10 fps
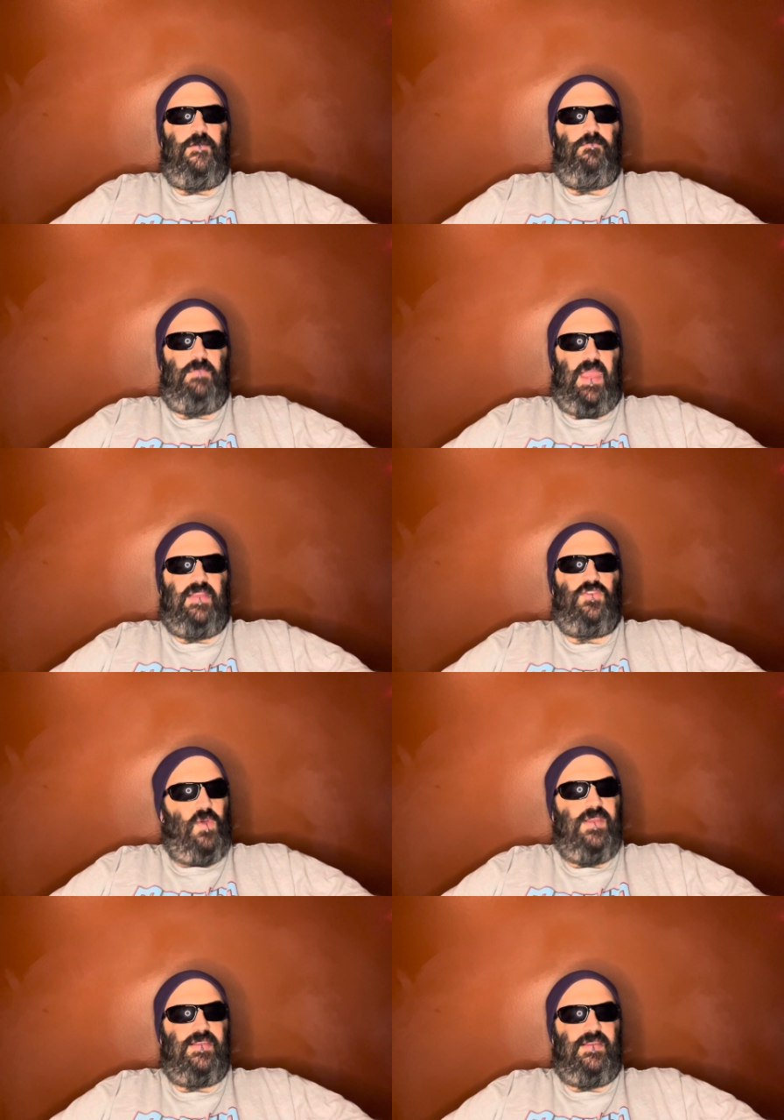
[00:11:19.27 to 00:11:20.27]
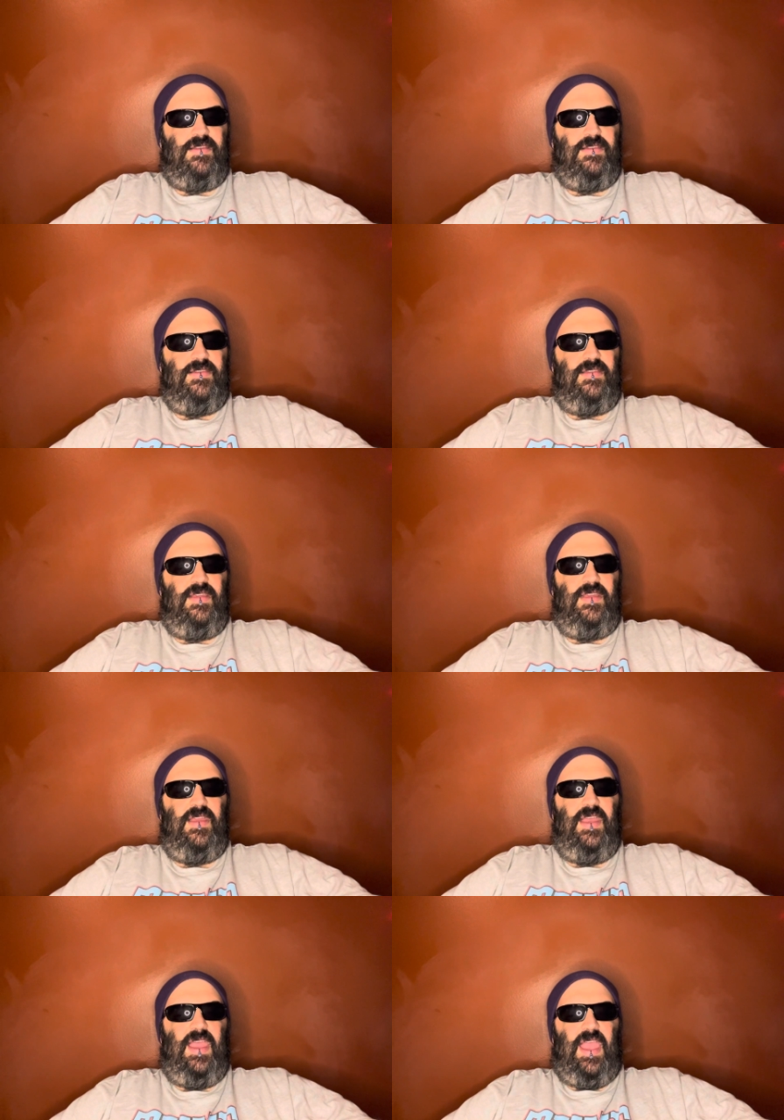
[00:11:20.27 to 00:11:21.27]
makes choices
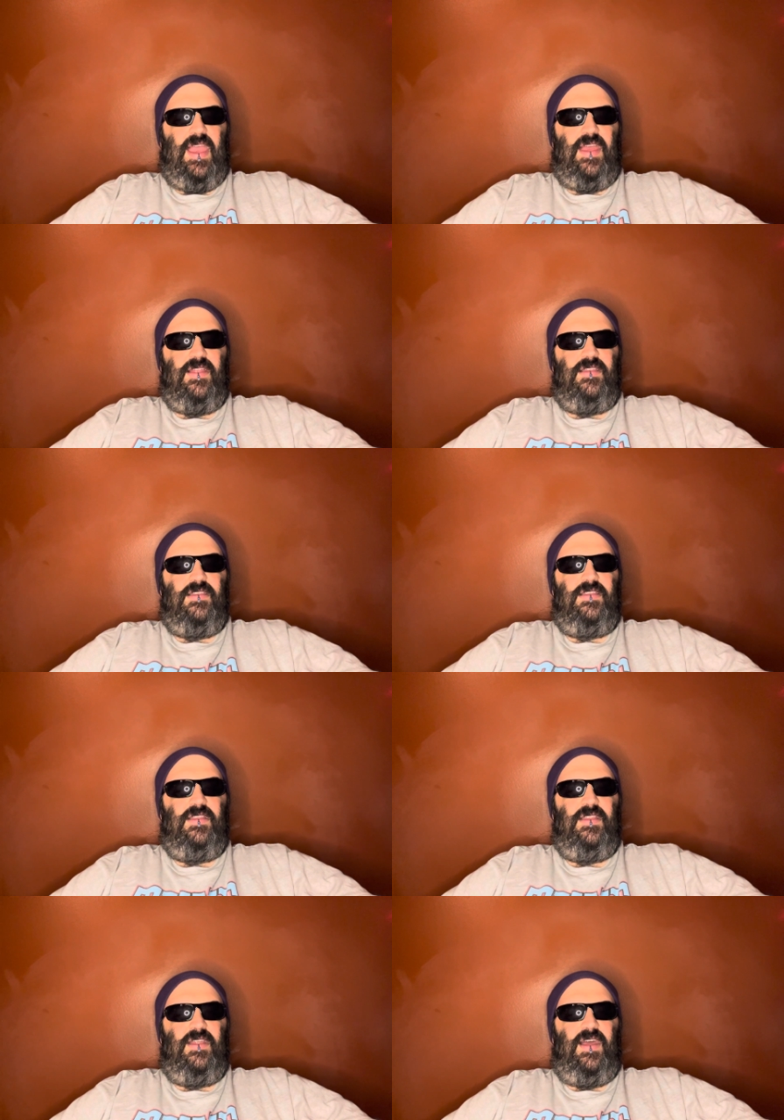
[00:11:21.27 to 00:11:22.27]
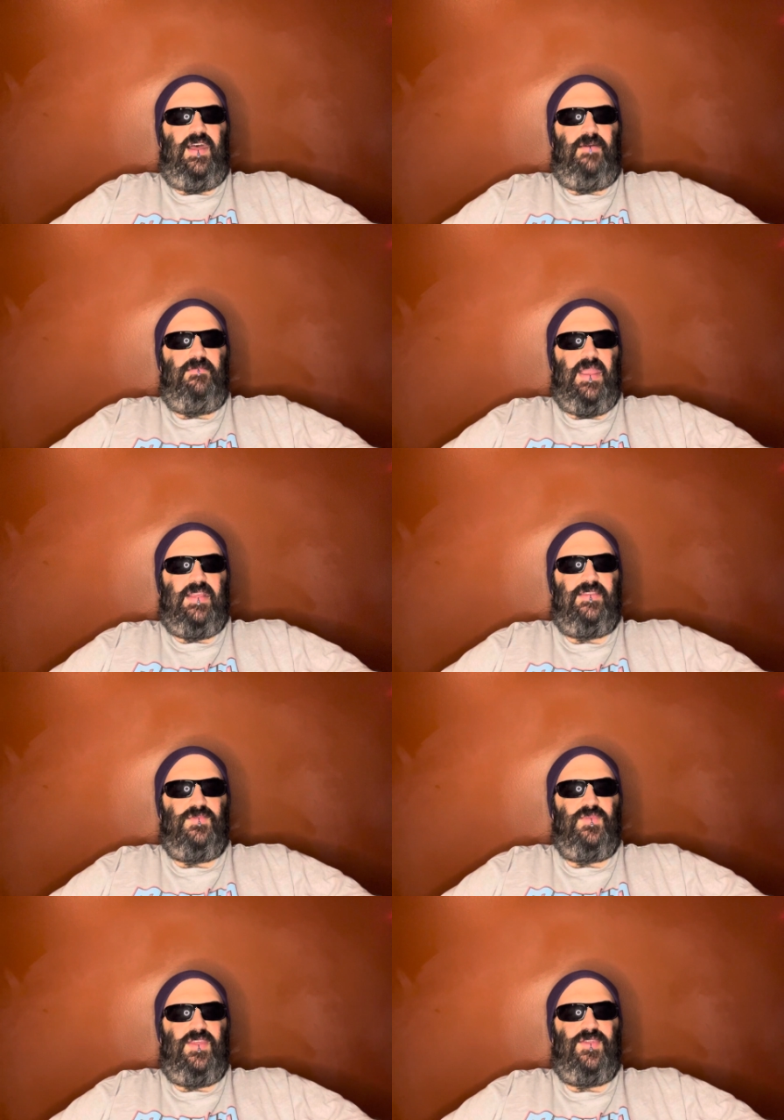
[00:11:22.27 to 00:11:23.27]
and uh, um, makes some
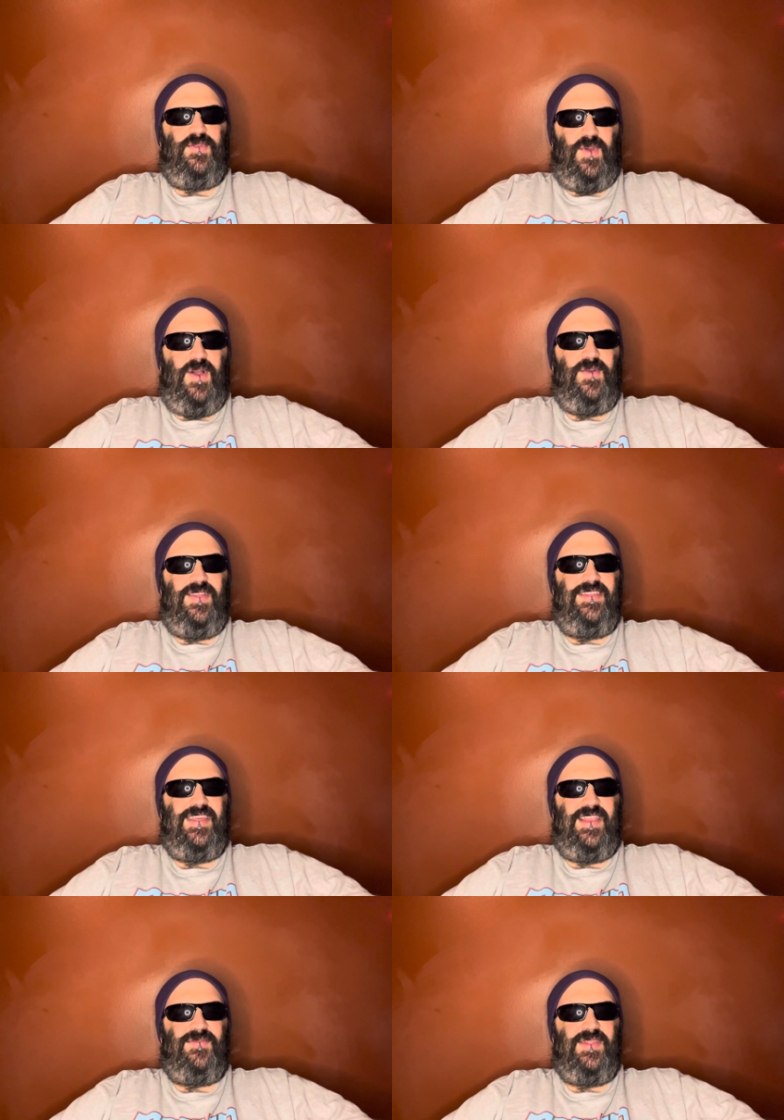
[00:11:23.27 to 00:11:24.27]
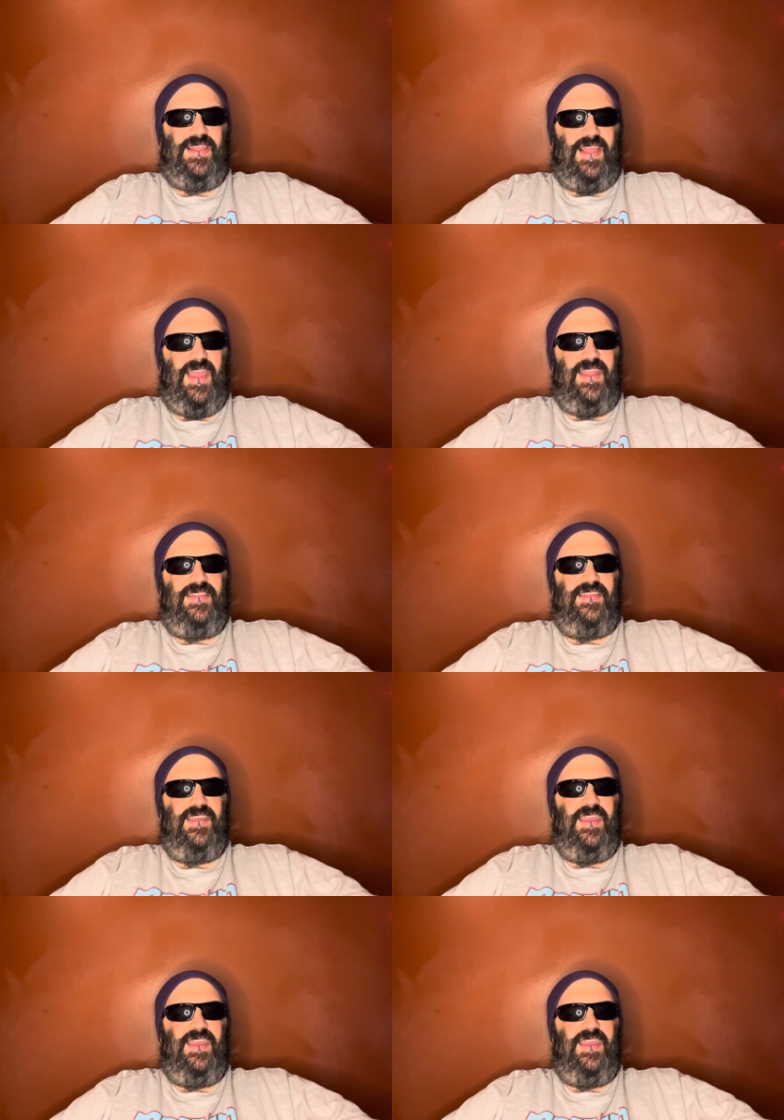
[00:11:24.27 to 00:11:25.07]
really strong ones that I really liked.